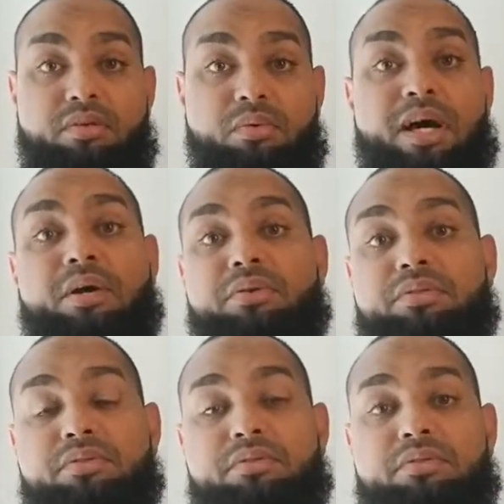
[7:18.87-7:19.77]
Wow.
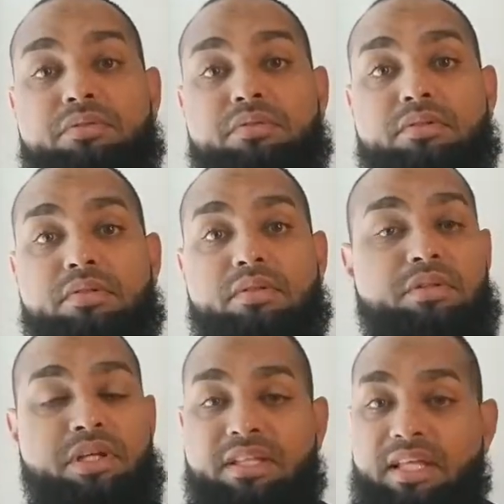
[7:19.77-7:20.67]

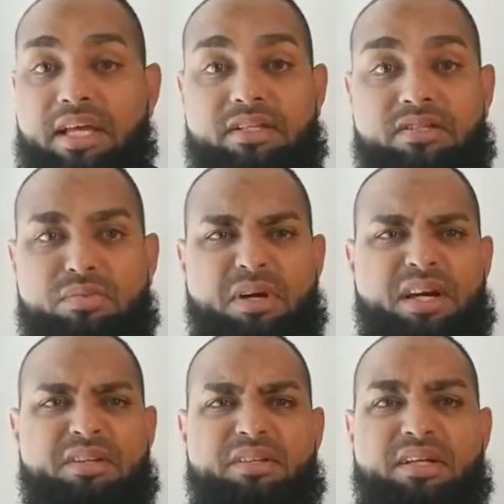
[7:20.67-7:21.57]
Look at that.
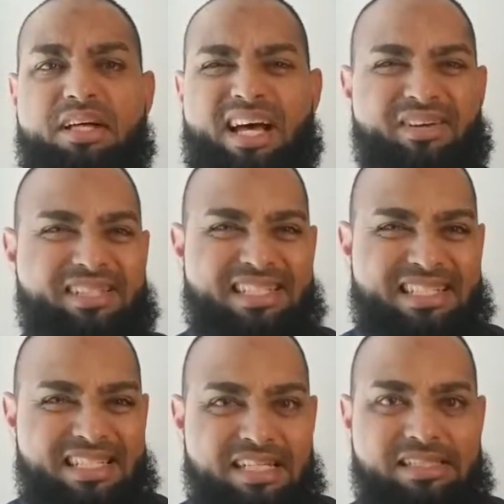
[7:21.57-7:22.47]
Subhanallah. How
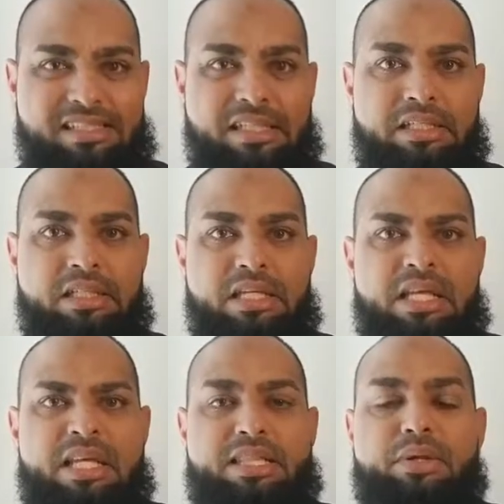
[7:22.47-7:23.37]
disgusting.
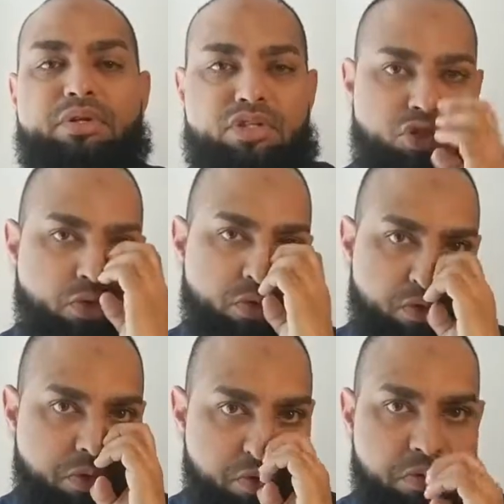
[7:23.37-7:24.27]
They were so
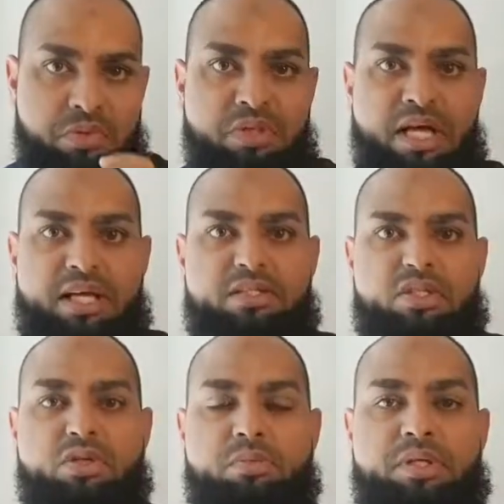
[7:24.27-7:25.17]
cruel as
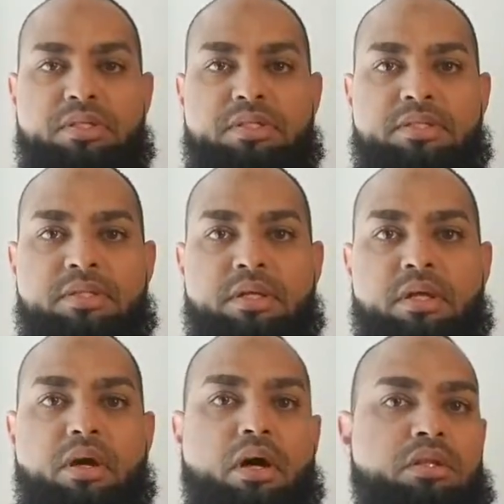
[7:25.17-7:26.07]
humans.
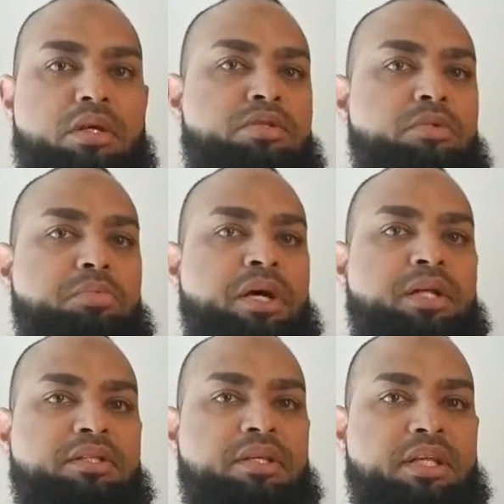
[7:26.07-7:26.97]
Allah subhanahu
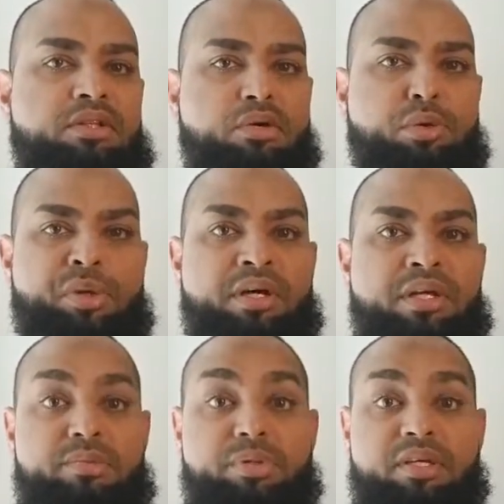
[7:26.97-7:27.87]
wa ta'ala in the Quran
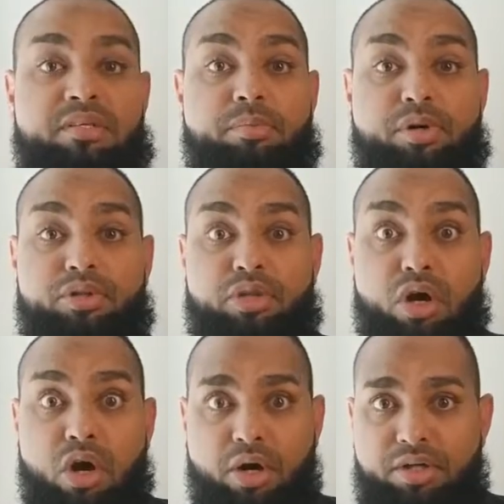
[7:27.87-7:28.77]
speaks about the
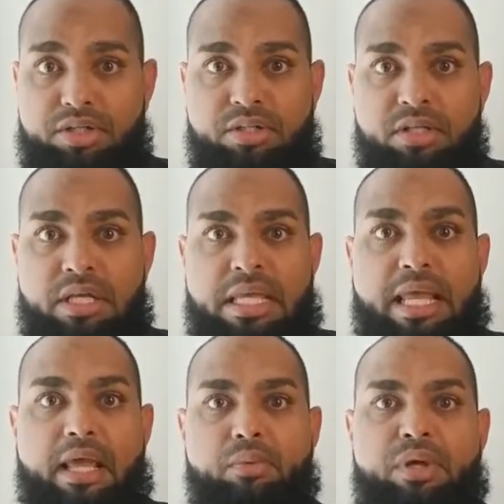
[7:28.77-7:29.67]
heart.
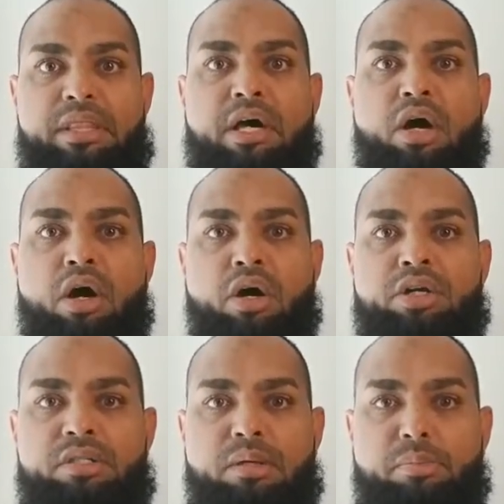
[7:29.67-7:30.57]
And when the
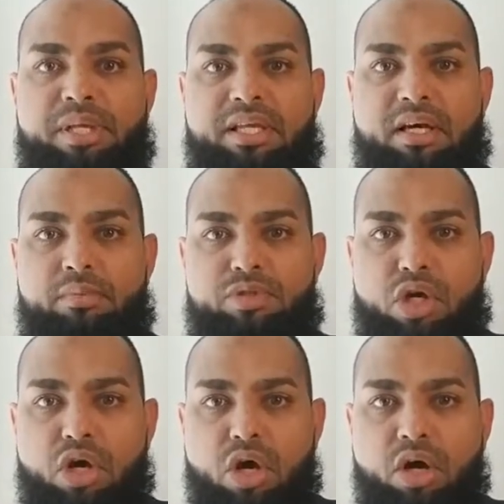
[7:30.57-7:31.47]
heart becomes
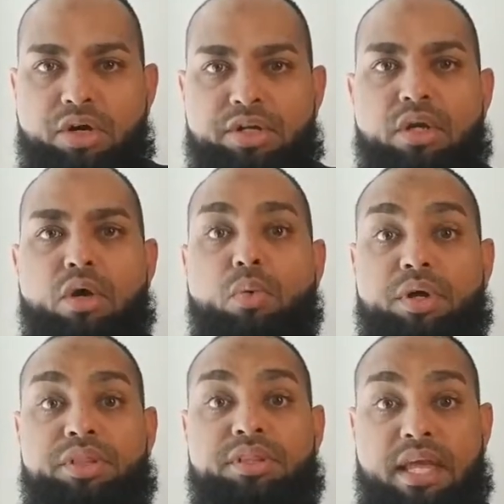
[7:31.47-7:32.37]
hard,
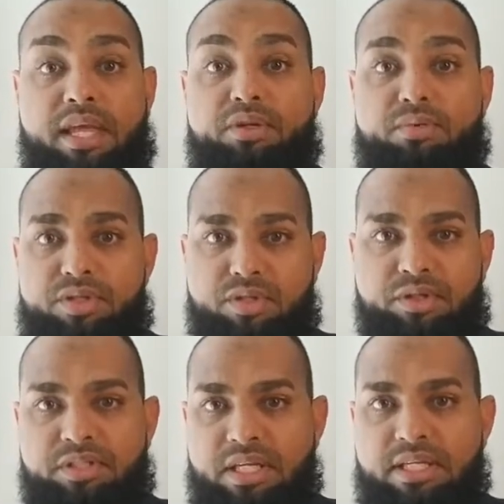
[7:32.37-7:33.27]
what the end
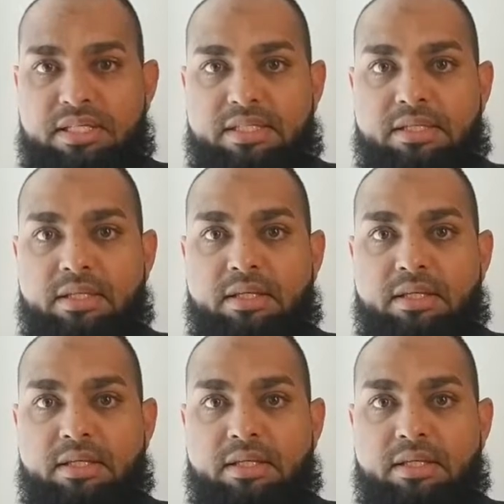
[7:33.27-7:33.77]
result is.